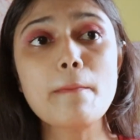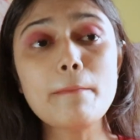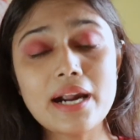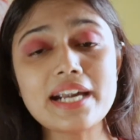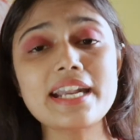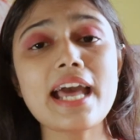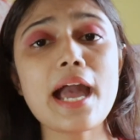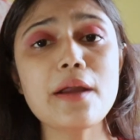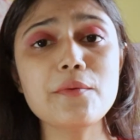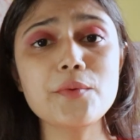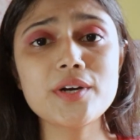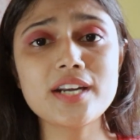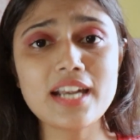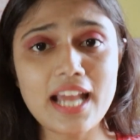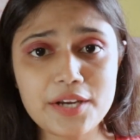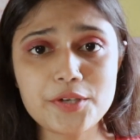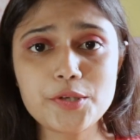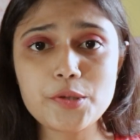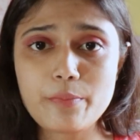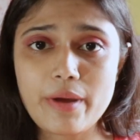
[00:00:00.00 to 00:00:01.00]
but I would
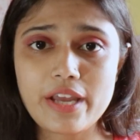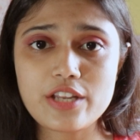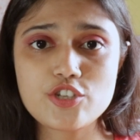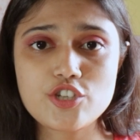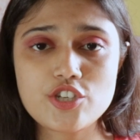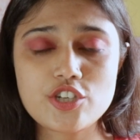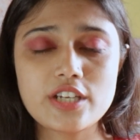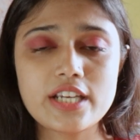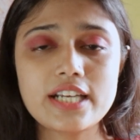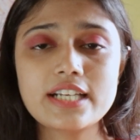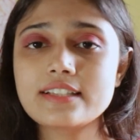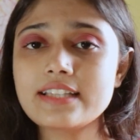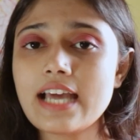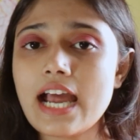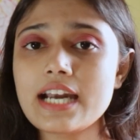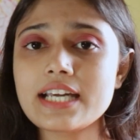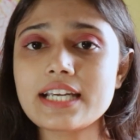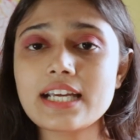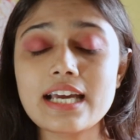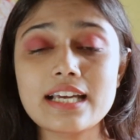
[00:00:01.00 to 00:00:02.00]
like to mention it
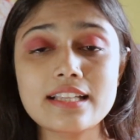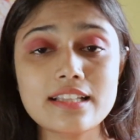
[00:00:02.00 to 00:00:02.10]
that